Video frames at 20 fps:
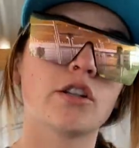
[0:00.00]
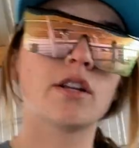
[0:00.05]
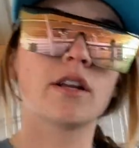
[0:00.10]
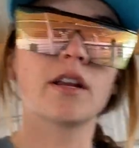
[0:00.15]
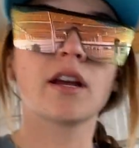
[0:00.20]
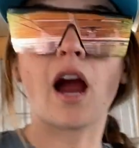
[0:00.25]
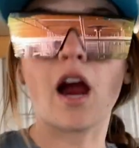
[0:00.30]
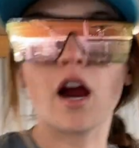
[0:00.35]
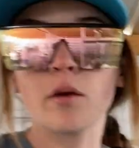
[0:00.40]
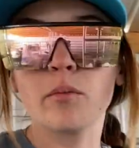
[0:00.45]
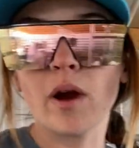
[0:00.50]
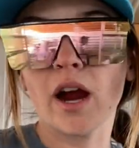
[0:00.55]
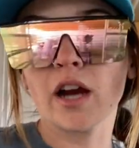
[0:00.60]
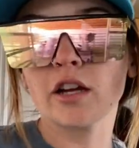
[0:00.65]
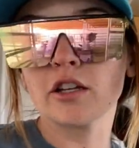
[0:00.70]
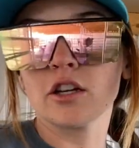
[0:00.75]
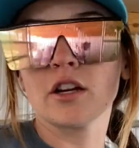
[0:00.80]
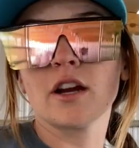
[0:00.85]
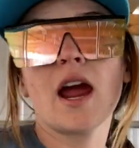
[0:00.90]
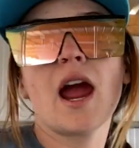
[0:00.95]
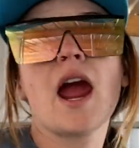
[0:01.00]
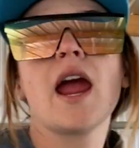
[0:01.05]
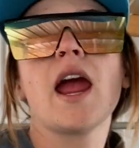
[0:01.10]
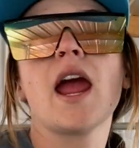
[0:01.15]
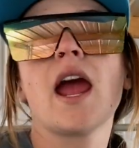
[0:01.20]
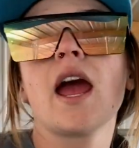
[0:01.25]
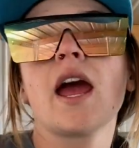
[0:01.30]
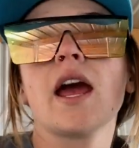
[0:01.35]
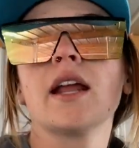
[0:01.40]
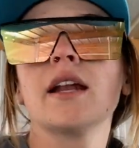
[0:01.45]
to the chiropractor
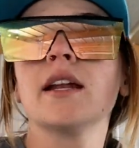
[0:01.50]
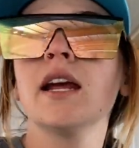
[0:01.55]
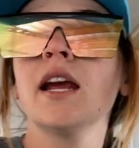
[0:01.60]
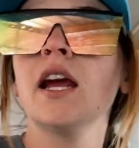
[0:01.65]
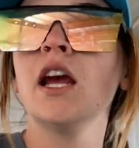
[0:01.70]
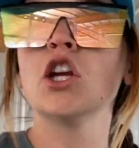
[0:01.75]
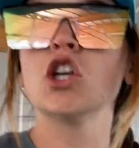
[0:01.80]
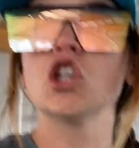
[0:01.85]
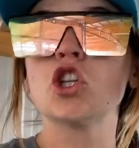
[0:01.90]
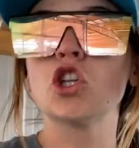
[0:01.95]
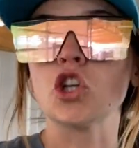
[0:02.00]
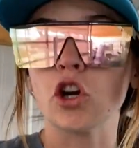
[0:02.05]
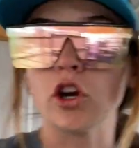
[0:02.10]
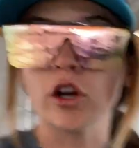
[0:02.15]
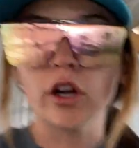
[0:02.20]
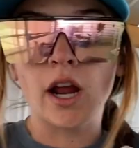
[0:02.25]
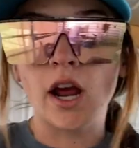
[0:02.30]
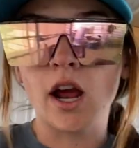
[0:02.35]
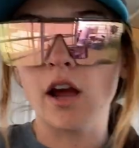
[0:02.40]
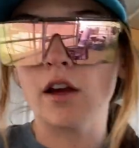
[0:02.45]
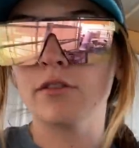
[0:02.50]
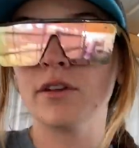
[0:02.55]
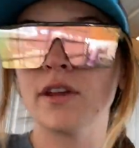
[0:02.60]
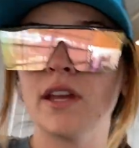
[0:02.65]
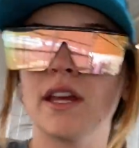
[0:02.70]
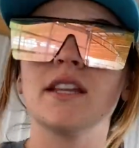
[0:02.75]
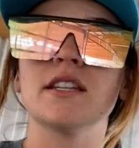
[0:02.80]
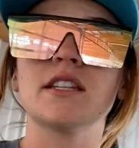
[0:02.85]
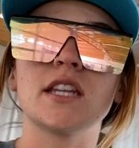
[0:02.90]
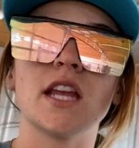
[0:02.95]
and sure enough,
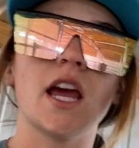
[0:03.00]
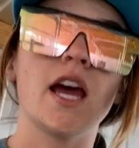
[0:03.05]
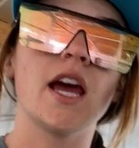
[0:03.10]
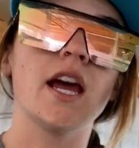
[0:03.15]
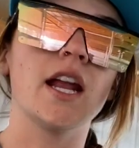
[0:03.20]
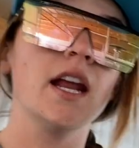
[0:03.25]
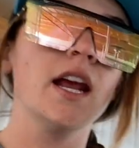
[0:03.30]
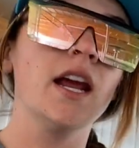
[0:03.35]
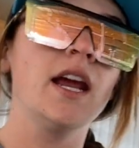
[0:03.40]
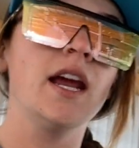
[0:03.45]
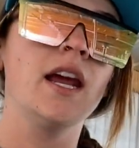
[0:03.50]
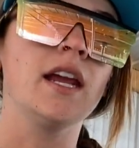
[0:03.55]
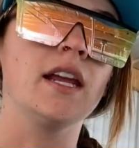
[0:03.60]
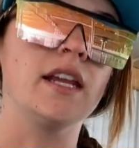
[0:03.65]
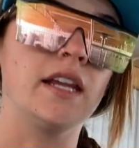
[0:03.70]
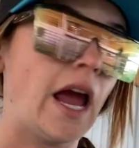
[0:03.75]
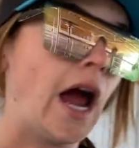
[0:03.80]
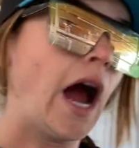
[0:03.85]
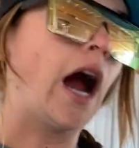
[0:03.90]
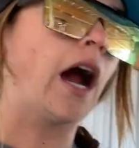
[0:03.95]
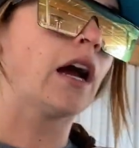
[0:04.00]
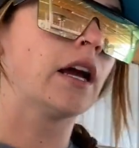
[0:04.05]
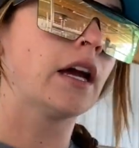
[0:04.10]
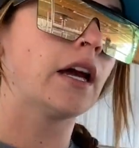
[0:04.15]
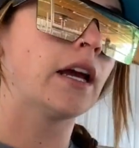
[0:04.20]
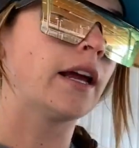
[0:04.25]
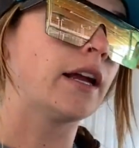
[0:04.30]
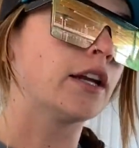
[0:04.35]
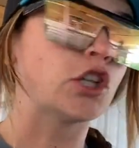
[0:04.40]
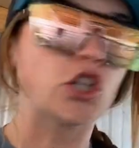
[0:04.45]
he said, yeah,
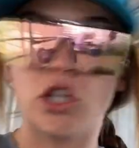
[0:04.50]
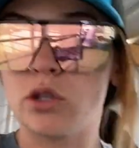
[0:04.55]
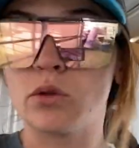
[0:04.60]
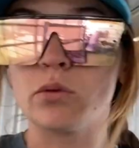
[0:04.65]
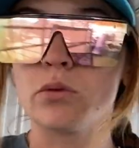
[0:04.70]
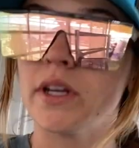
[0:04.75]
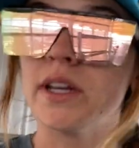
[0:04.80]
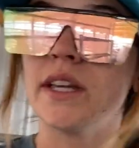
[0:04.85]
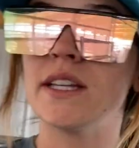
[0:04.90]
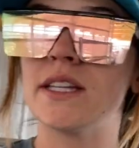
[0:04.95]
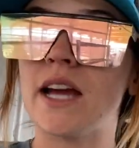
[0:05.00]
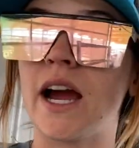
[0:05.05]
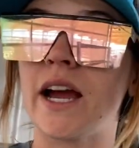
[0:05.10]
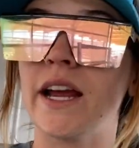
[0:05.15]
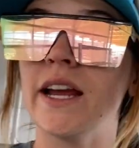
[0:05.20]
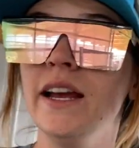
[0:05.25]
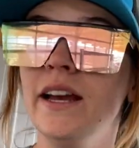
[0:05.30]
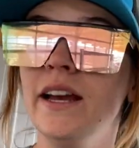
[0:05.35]
she's really tight.